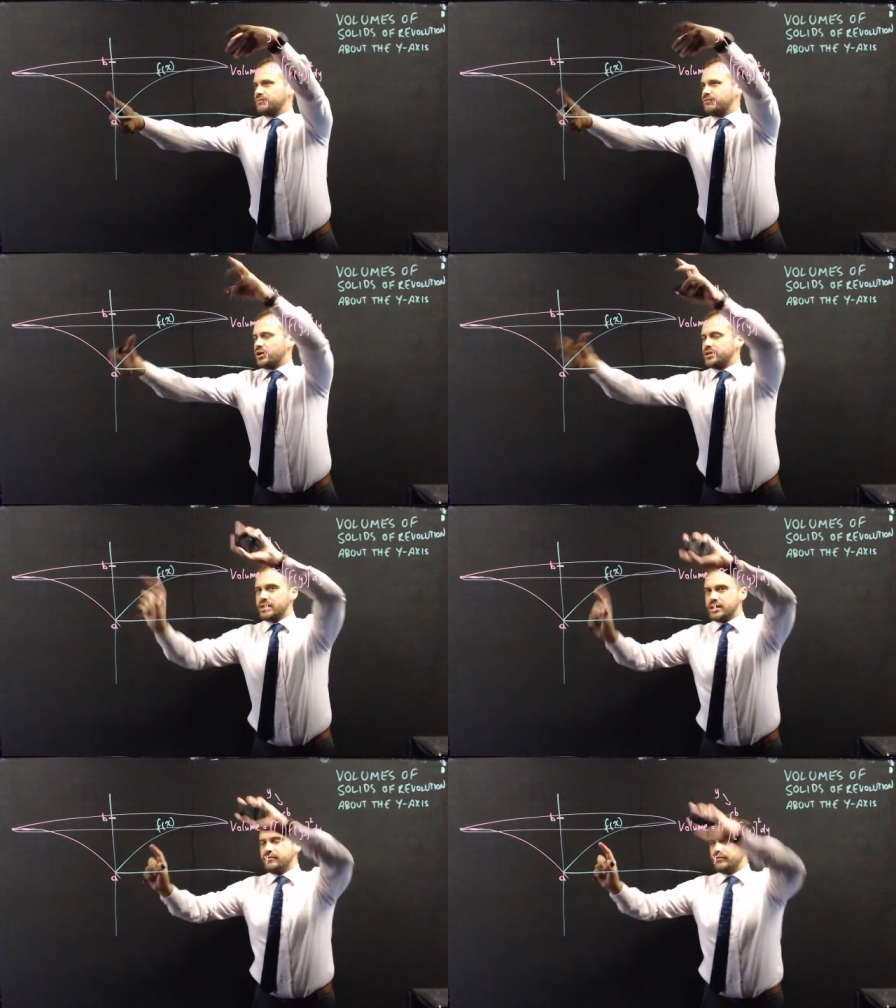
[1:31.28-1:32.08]
and find
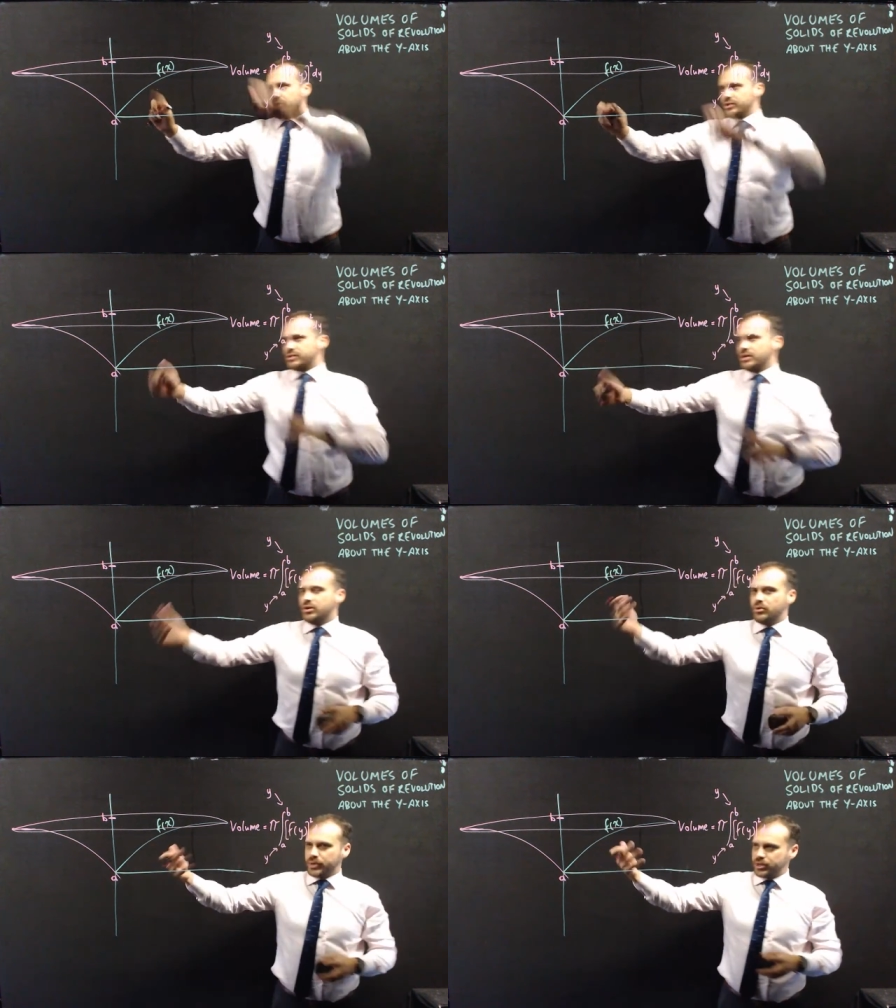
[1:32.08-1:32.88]
the inverse.
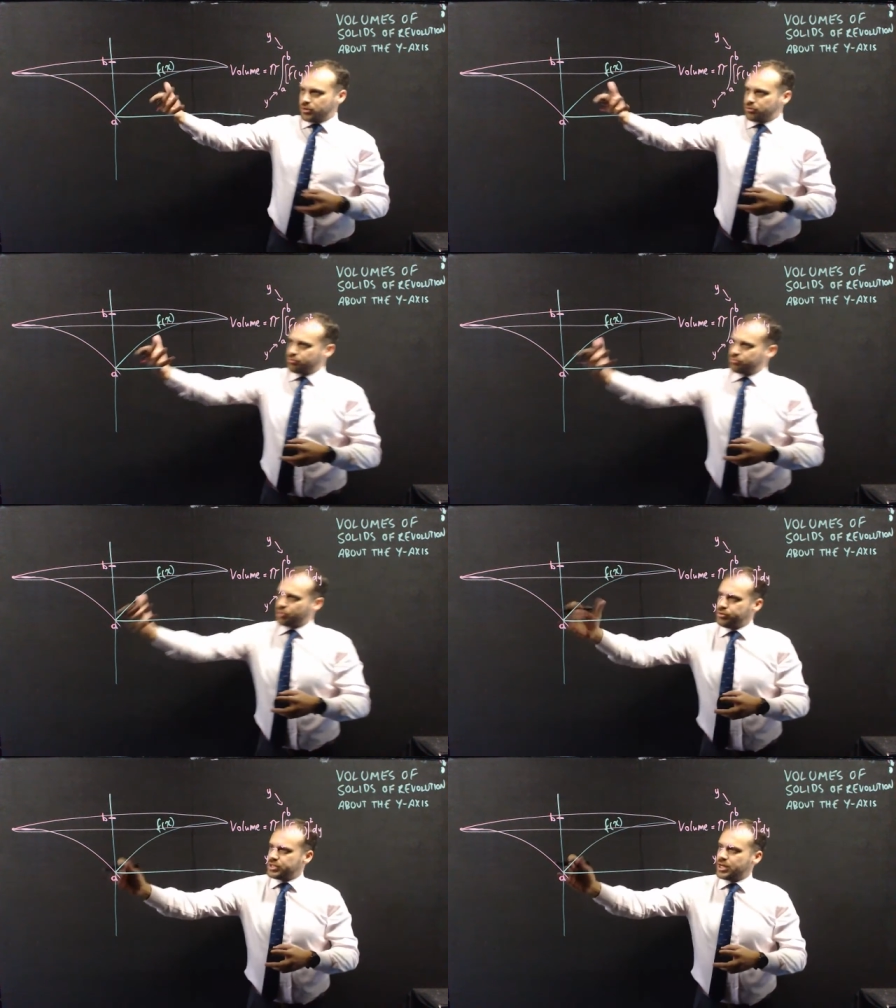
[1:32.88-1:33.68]
We're going to
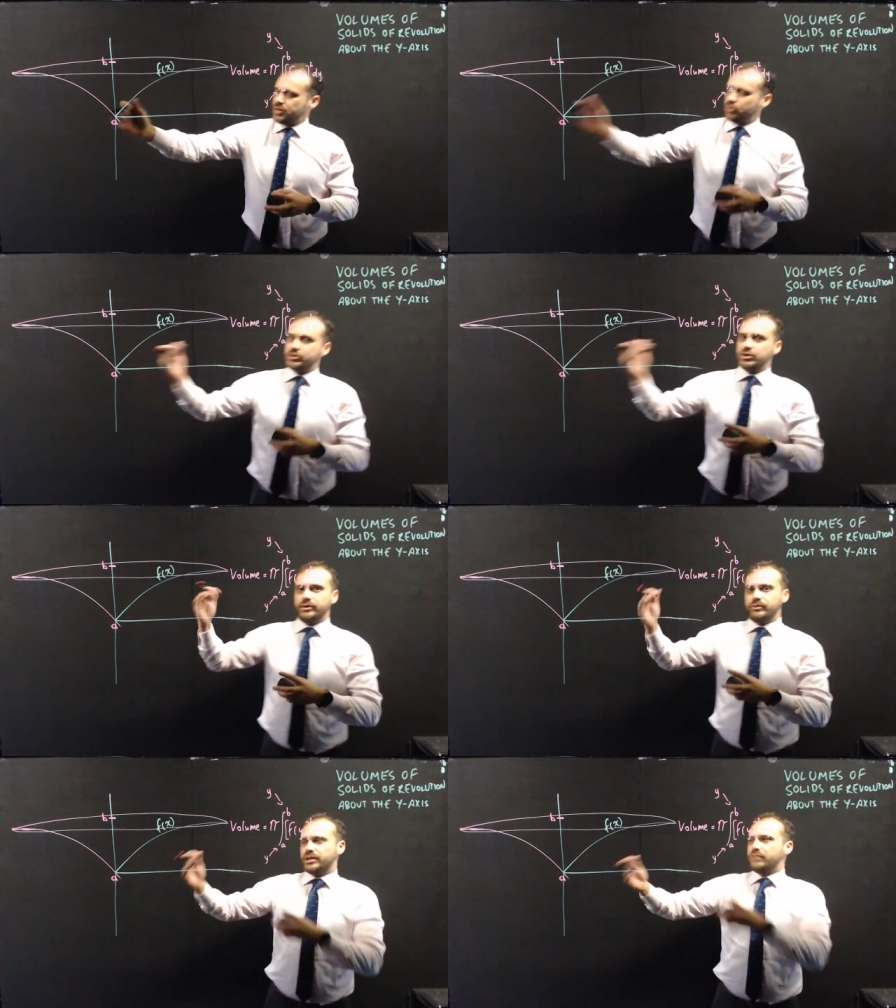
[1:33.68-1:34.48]
rotate, or
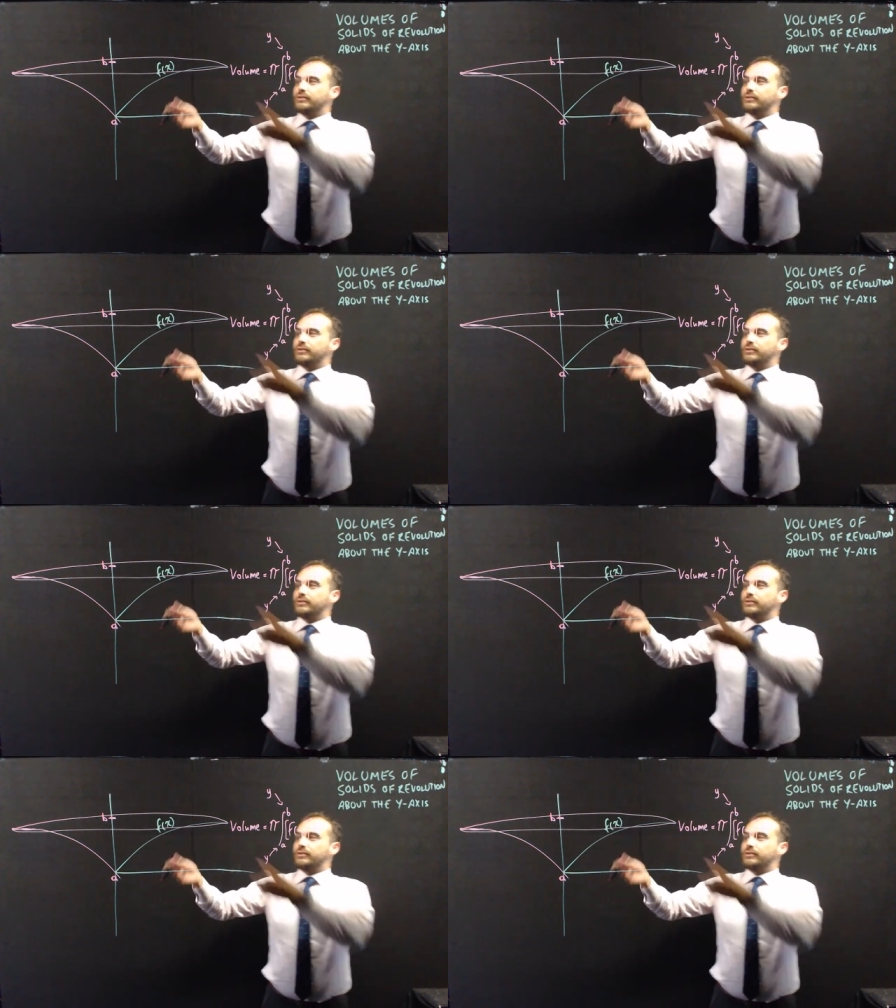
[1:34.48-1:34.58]
sorry, we're going to